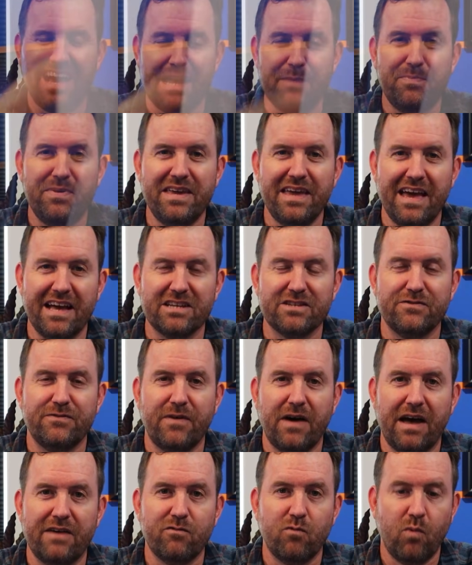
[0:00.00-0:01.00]

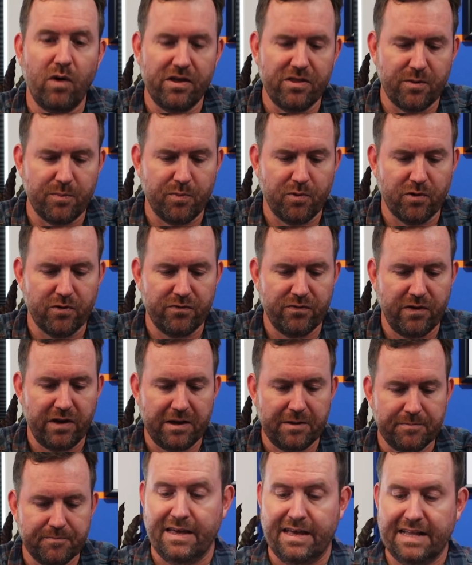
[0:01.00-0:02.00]
IPX5
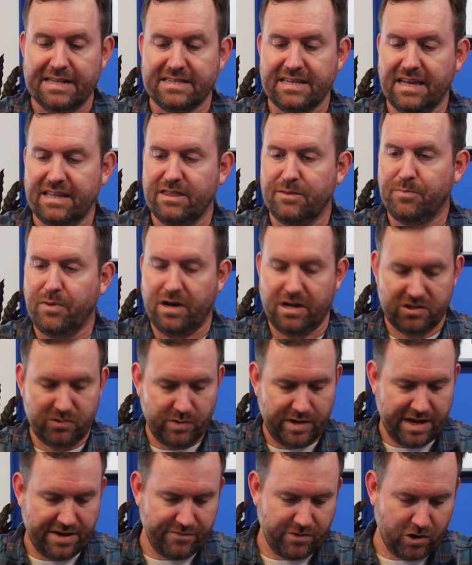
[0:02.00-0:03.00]
weatherproofing. Inside the box,
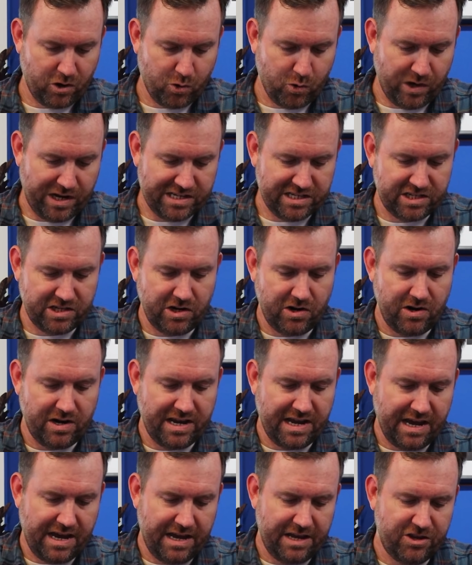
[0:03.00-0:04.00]
we have our quick start
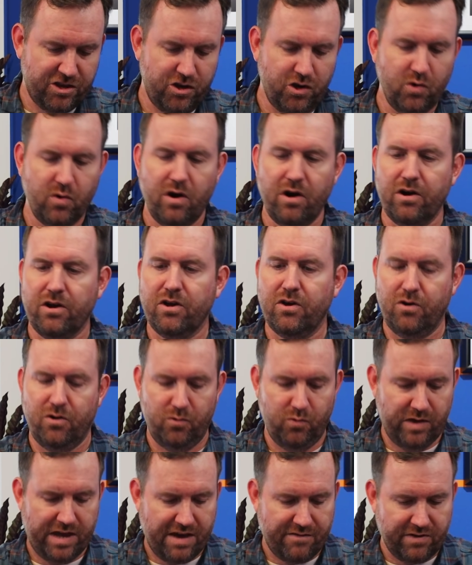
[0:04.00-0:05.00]
guide QR
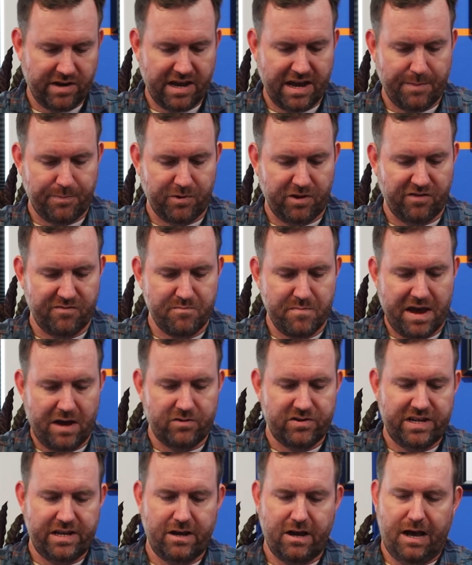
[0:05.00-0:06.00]
code. We have a couple of
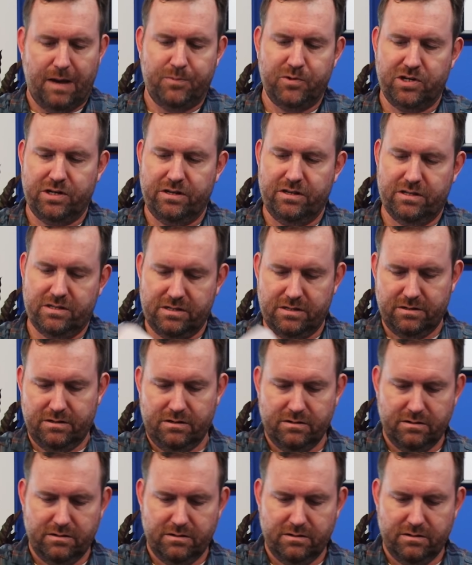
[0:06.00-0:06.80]
mounting options,